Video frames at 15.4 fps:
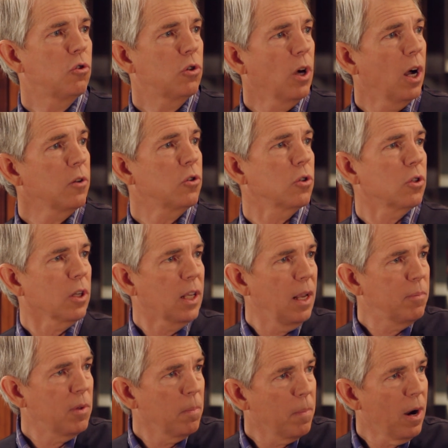judges to
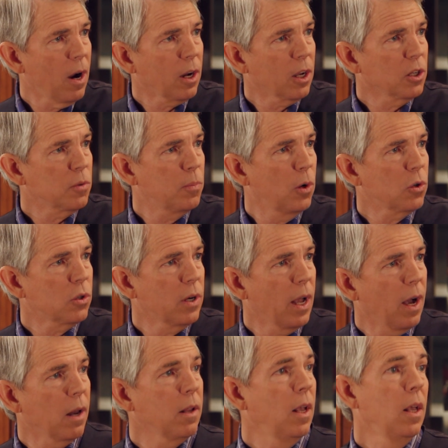keep the Americans pushed
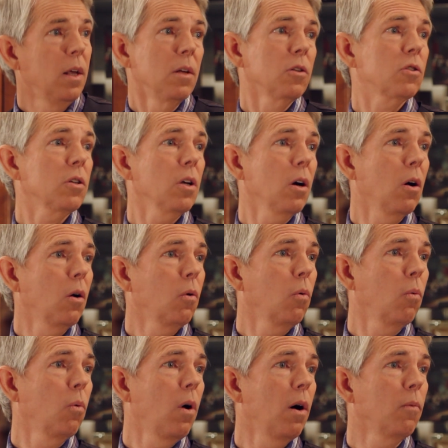down. So
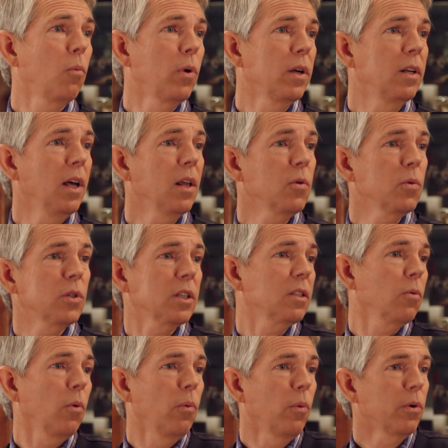what we did was, is,
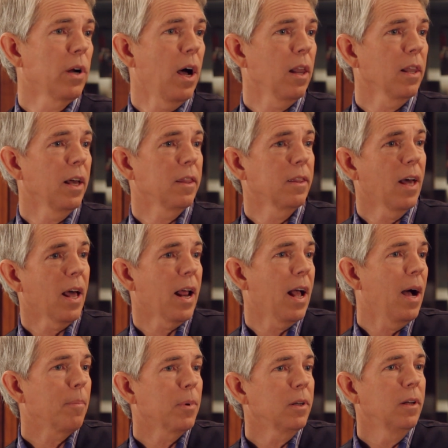well, we're not letting that
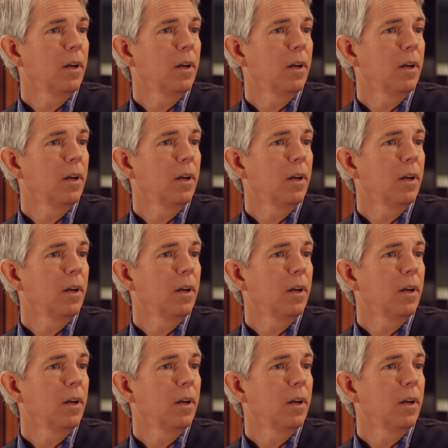happen.